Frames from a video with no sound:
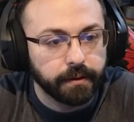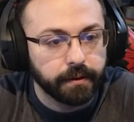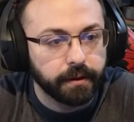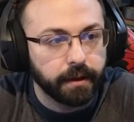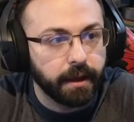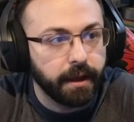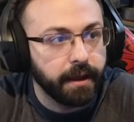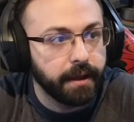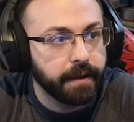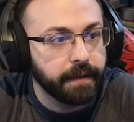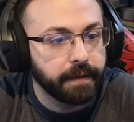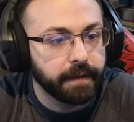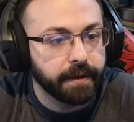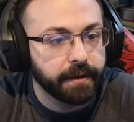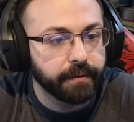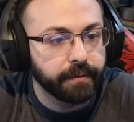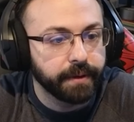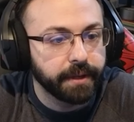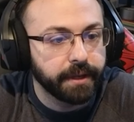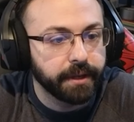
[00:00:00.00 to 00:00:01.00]
And
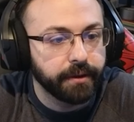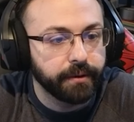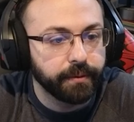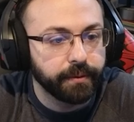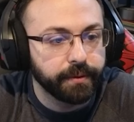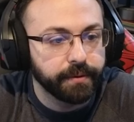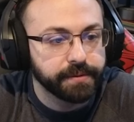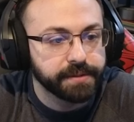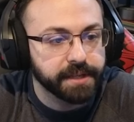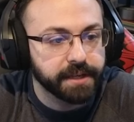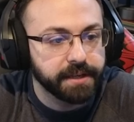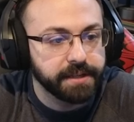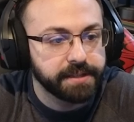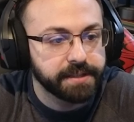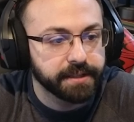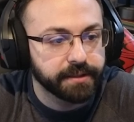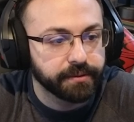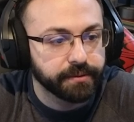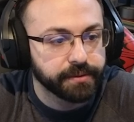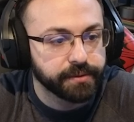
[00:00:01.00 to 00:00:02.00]
there we go. Those
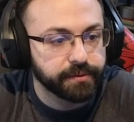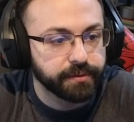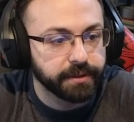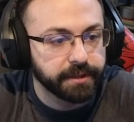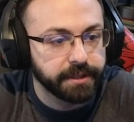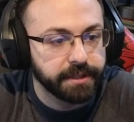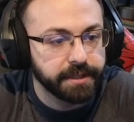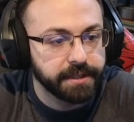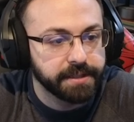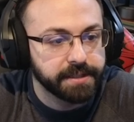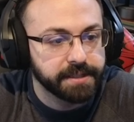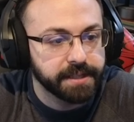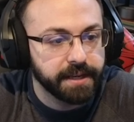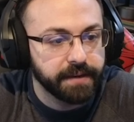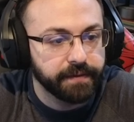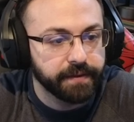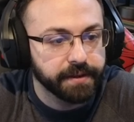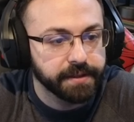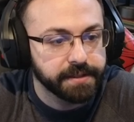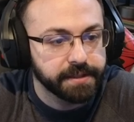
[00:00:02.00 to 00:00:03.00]
icicles really did
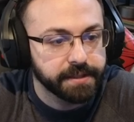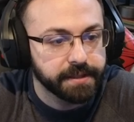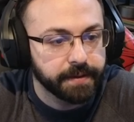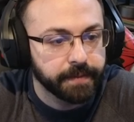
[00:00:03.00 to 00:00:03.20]
save us.